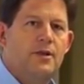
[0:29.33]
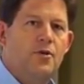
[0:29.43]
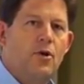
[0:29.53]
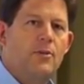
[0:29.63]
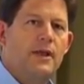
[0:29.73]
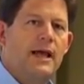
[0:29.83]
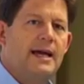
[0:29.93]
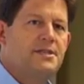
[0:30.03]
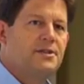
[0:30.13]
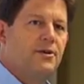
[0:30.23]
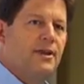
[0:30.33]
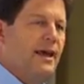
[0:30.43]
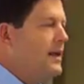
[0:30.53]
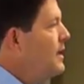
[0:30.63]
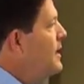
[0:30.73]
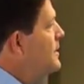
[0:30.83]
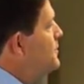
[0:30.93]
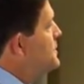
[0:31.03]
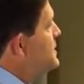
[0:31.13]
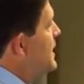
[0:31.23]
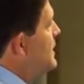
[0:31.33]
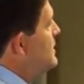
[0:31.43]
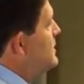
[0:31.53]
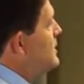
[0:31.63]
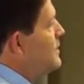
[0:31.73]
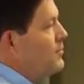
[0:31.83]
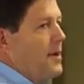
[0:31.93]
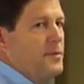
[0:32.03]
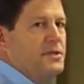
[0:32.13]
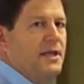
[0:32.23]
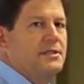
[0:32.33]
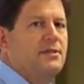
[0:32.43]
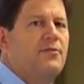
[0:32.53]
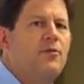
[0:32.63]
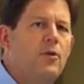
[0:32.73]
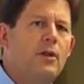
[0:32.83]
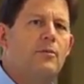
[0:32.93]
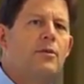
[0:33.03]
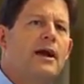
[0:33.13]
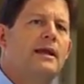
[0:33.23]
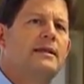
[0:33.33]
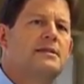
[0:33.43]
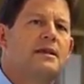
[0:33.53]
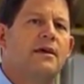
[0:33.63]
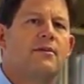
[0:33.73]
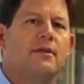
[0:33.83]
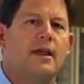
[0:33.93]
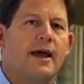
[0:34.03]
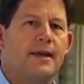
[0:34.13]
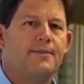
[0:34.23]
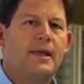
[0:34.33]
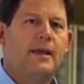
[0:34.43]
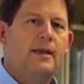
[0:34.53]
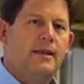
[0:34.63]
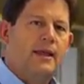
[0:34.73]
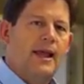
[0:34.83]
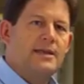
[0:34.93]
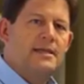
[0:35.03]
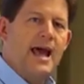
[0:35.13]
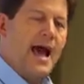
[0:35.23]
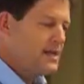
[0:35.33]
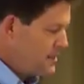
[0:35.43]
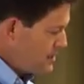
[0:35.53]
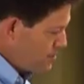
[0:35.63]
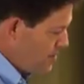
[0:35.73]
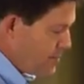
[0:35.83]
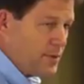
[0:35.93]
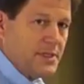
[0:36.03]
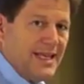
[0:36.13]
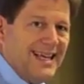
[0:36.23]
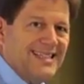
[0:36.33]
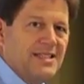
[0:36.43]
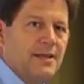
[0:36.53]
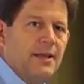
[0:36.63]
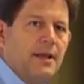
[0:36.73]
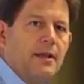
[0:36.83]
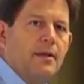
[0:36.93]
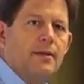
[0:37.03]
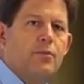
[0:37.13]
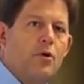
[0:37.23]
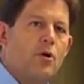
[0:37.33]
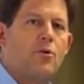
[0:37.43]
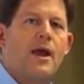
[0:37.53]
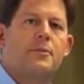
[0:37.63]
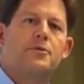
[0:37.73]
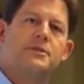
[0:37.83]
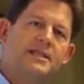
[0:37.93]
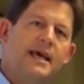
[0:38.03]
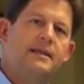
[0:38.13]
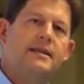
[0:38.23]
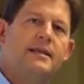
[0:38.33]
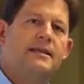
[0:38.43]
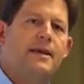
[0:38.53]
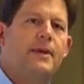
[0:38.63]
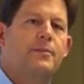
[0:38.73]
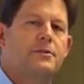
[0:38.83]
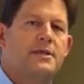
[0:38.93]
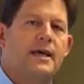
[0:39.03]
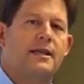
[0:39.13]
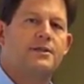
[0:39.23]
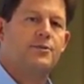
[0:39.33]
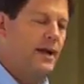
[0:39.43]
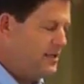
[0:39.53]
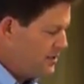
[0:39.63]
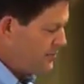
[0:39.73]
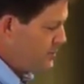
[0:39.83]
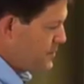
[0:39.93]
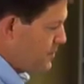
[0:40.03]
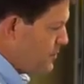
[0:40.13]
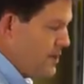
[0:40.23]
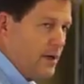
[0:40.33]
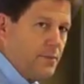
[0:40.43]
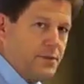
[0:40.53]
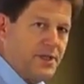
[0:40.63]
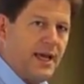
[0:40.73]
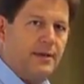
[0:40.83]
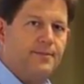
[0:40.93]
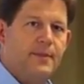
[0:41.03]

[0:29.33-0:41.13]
normalized so that 100% represents the full brightness of the light. The x-axis represents the programmed or intended dimming percentage ranging from 0 to 100%.